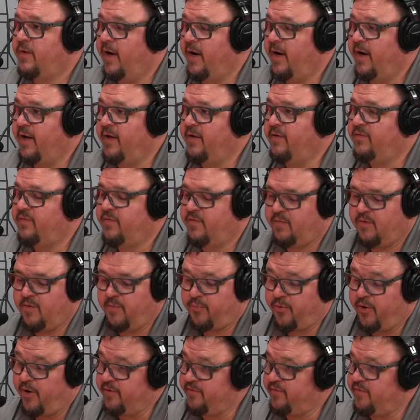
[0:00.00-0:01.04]
dies, the
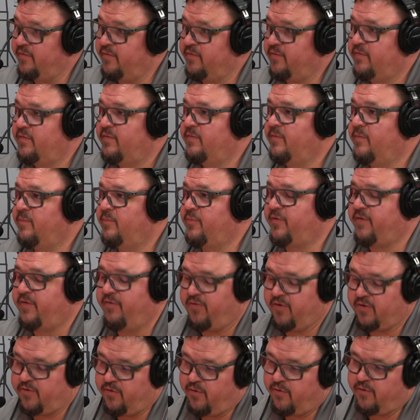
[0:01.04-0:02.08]
presses, mm-hmm.
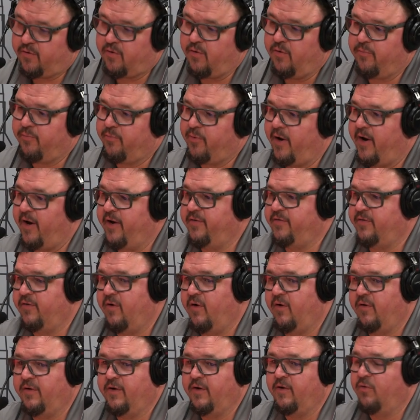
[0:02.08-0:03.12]
Pacific Durachrome Prize, and
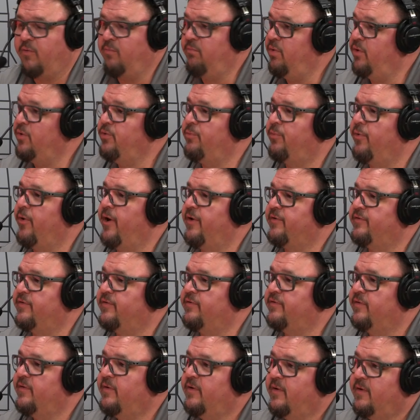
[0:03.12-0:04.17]
all the old blue
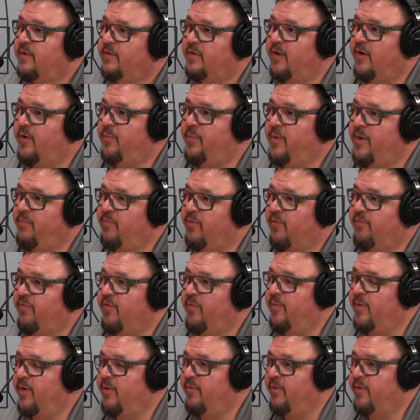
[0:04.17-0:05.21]
presses that are people
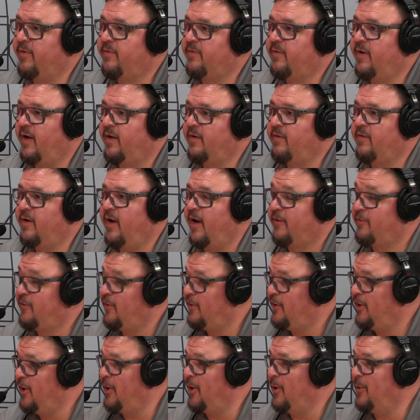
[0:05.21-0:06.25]
familiar with. Not not the
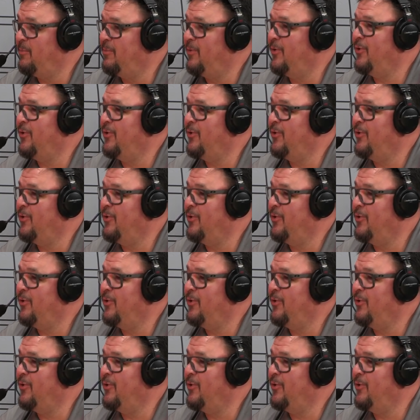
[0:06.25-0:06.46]
Dillon